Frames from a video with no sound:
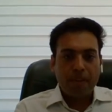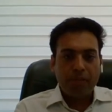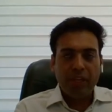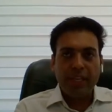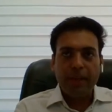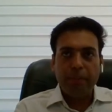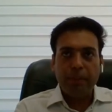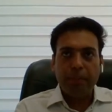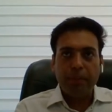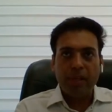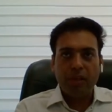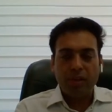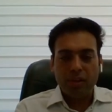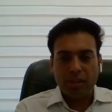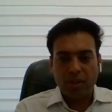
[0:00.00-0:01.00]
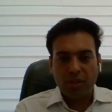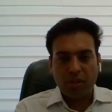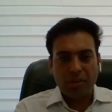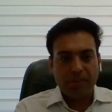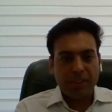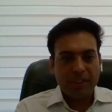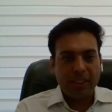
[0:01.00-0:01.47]
We can prepare all the
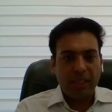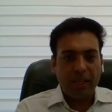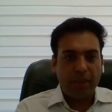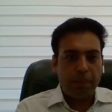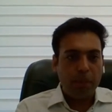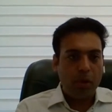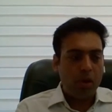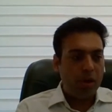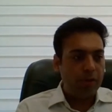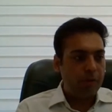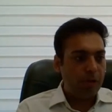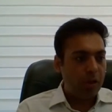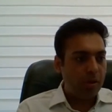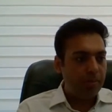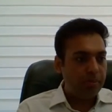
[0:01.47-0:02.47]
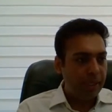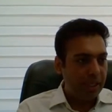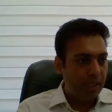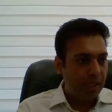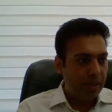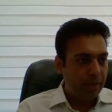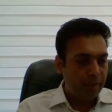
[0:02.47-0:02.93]
documents and upload from
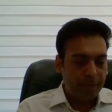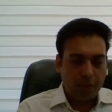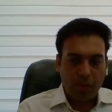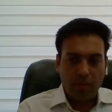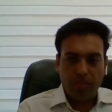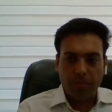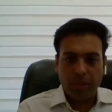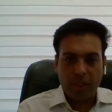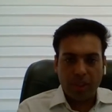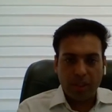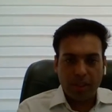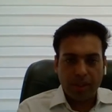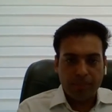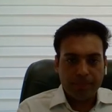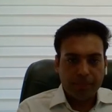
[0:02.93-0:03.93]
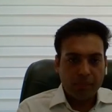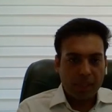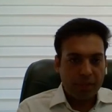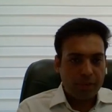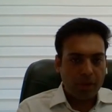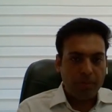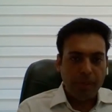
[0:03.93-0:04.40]
here, from uh,
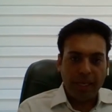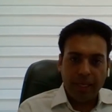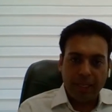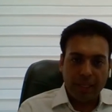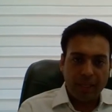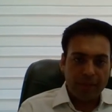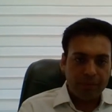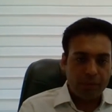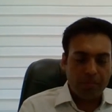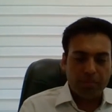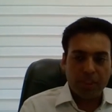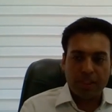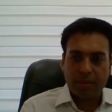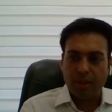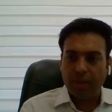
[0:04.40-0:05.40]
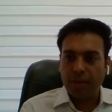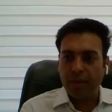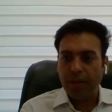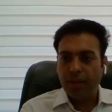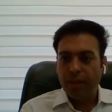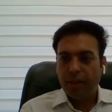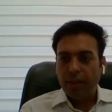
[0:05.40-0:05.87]
from India, from this
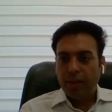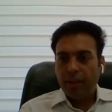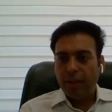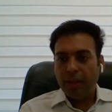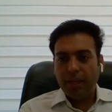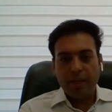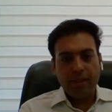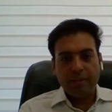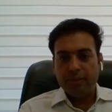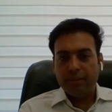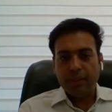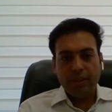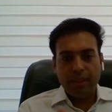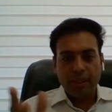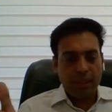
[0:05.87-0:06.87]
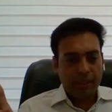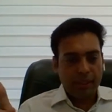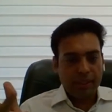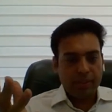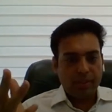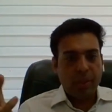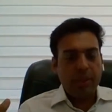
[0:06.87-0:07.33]
country, and it
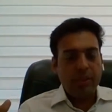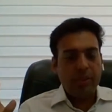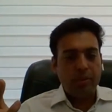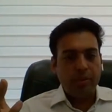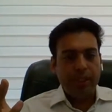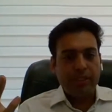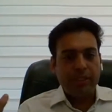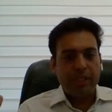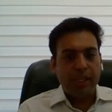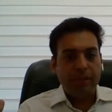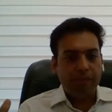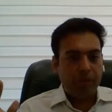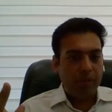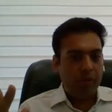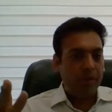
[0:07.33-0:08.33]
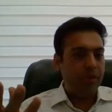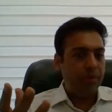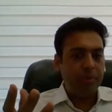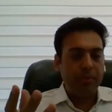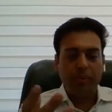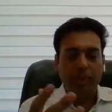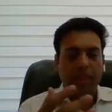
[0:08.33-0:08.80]
is going to be same for
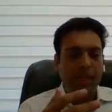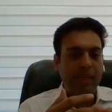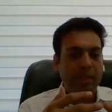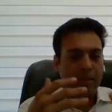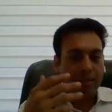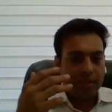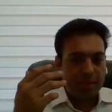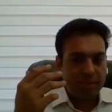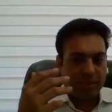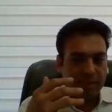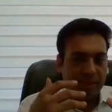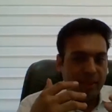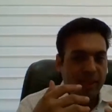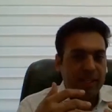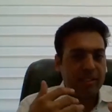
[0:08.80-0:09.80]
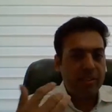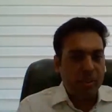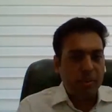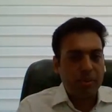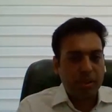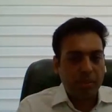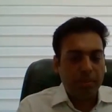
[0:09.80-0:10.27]
you, like just as
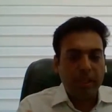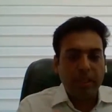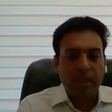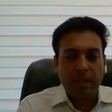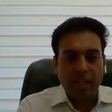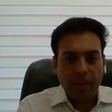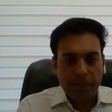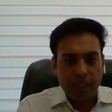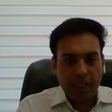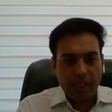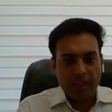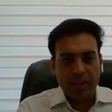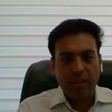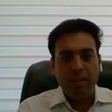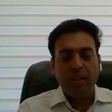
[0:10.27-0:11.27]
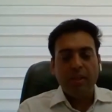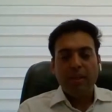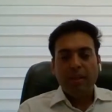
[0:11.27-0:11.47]
you submitted the application,